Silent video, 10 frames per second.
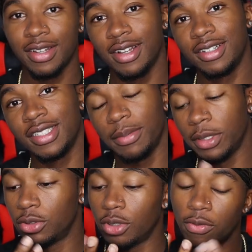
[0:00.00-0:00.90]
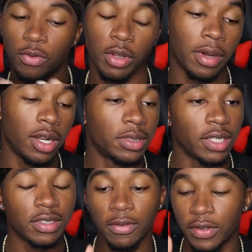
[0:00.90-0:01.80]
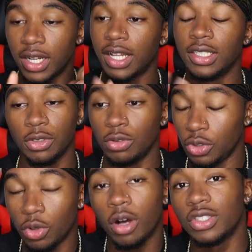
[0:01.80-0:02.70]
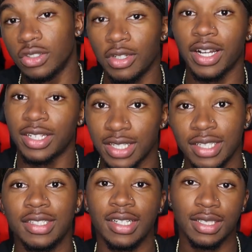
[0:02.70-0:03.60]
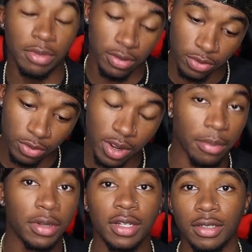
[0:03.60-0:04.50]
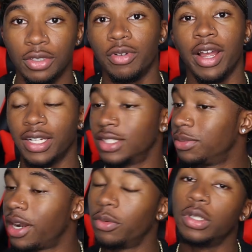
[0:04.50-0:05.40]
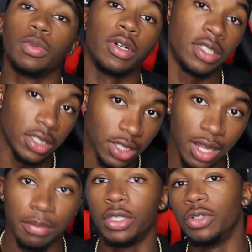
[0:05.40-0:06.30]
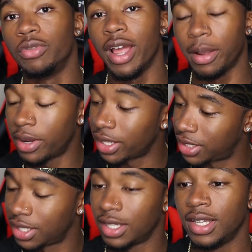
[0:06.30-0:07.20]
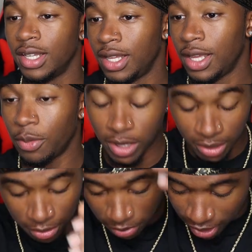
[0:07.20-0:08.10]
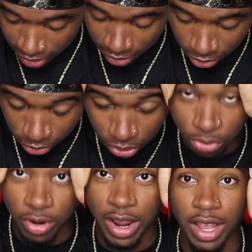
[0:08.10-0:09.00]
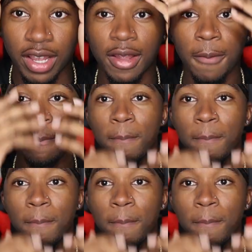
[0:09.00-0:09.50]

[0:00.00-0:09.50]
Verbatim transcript: You know what I'm saying? My two zero free, one up, six up, fifty dollars. You you also look as sexy as me if you cop a Joorag. It doesn't matter which one, just cop a Joorag. But we got the black and gold Joorag.